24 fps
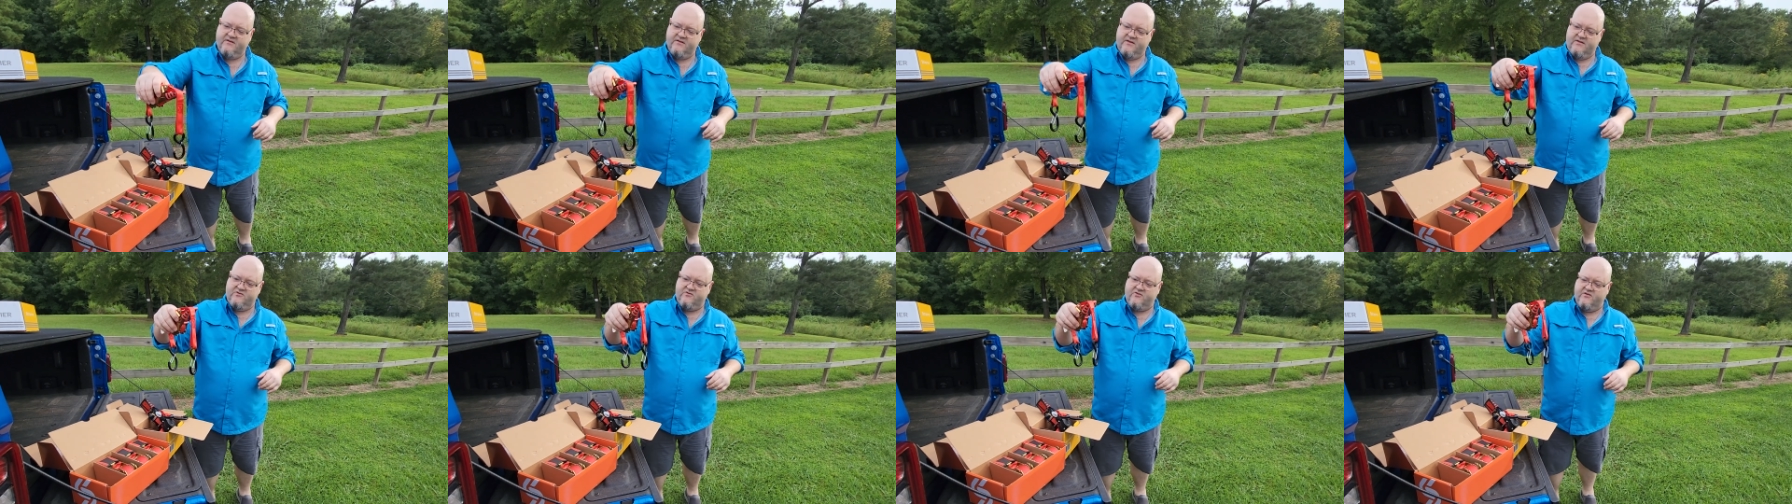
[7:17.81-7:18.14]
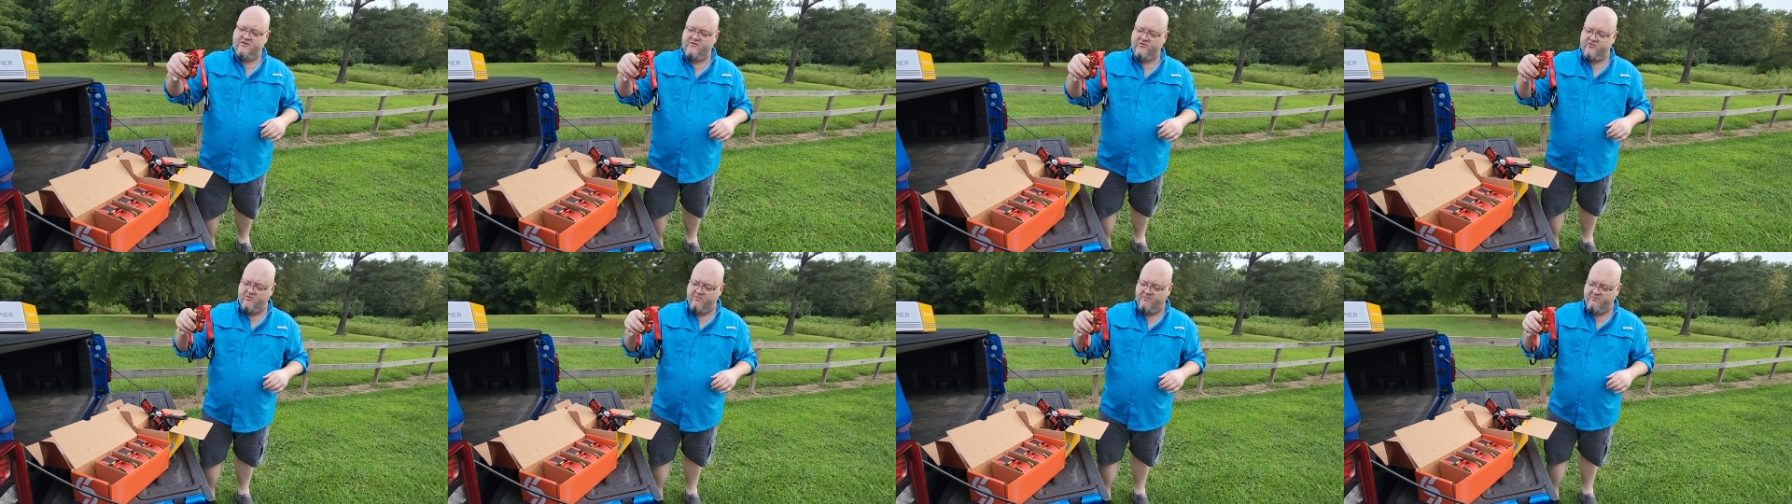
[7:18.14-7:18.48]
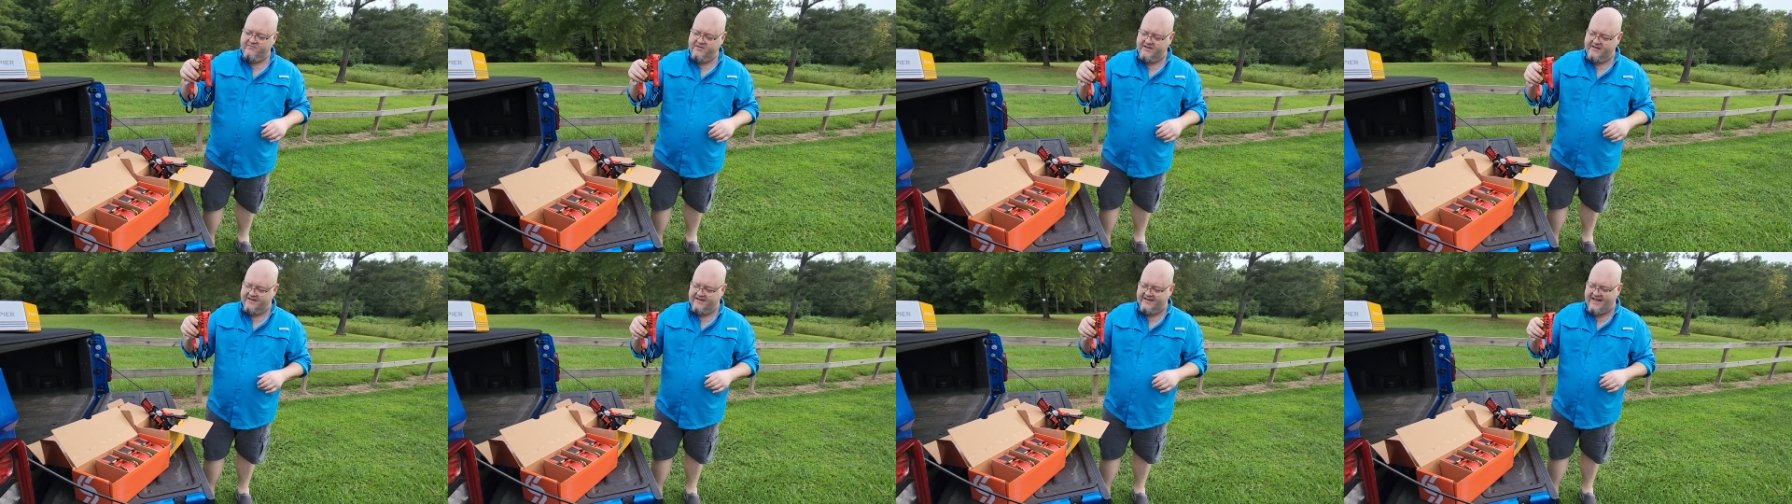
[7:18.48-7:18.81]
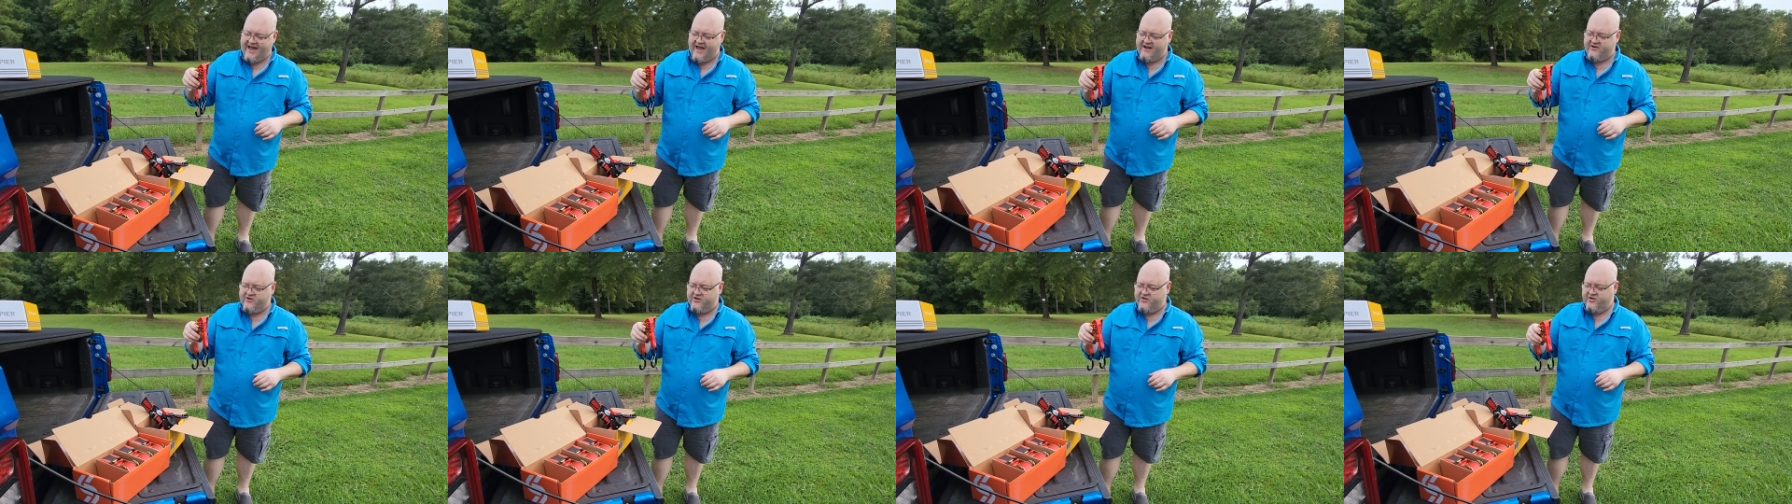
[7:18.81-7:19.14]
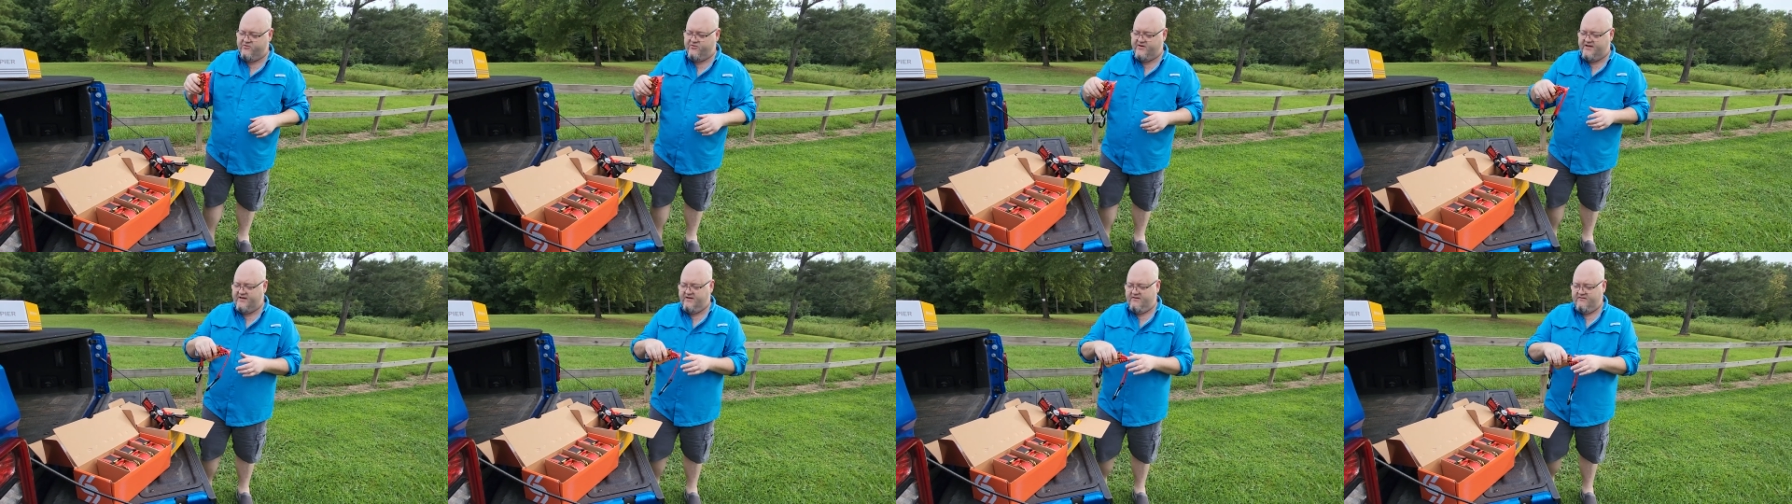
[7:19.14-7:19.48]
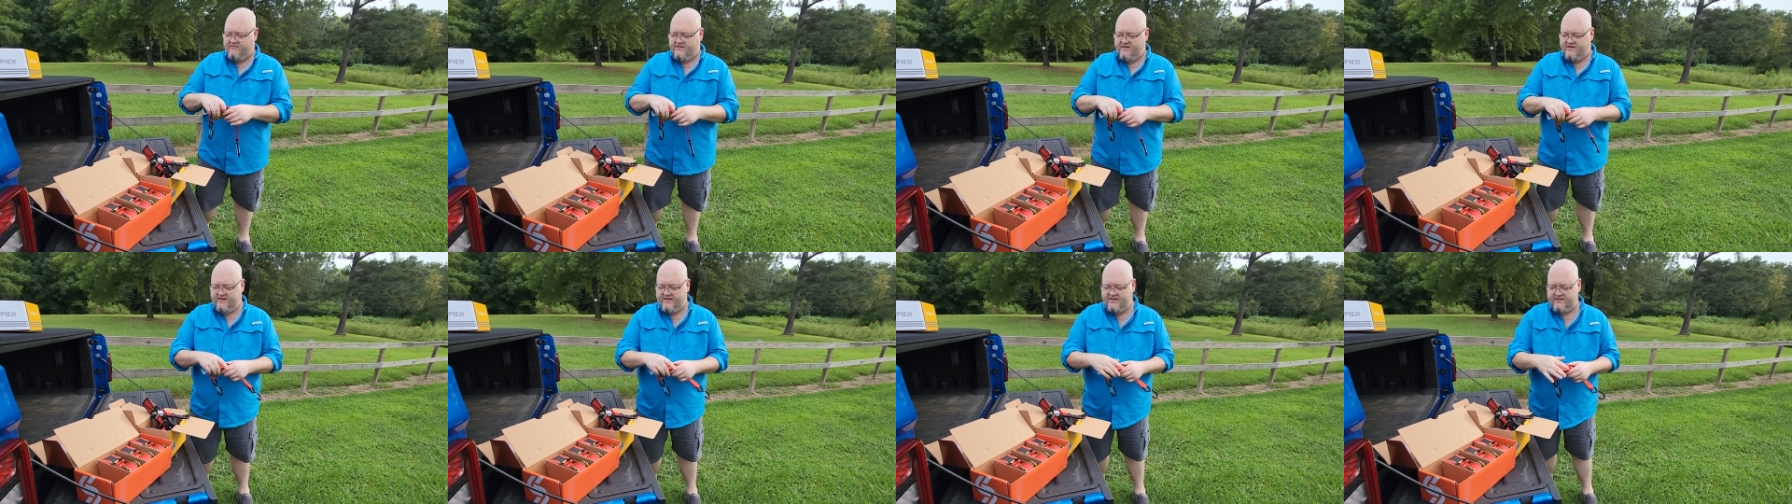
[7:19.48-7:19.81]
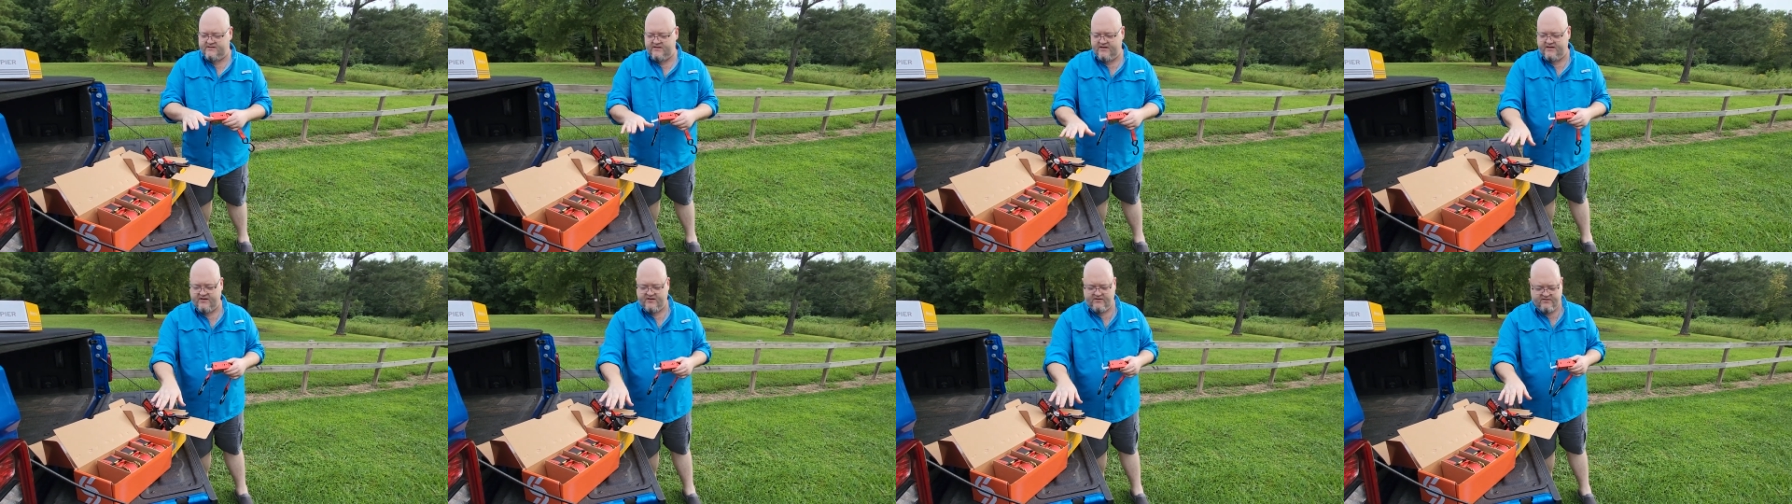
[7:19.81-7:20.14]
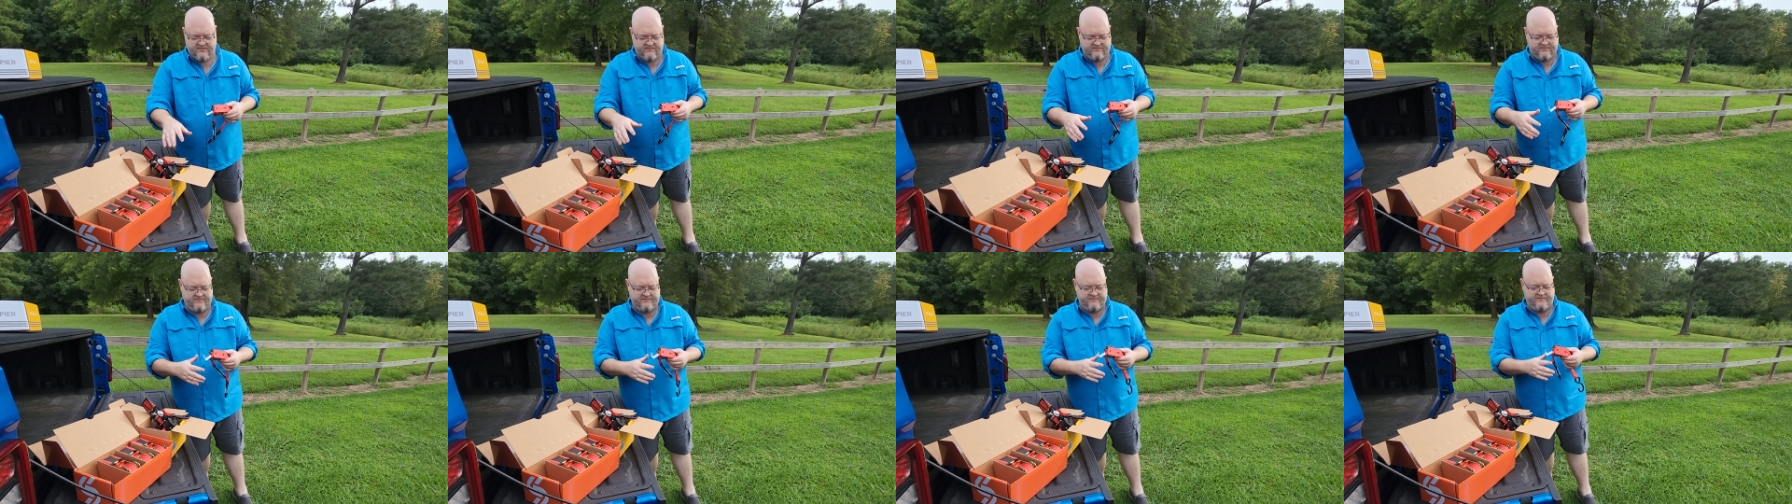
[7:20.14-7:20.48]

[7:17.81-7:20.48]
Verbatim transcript: These are a little bit lighter duty than these here,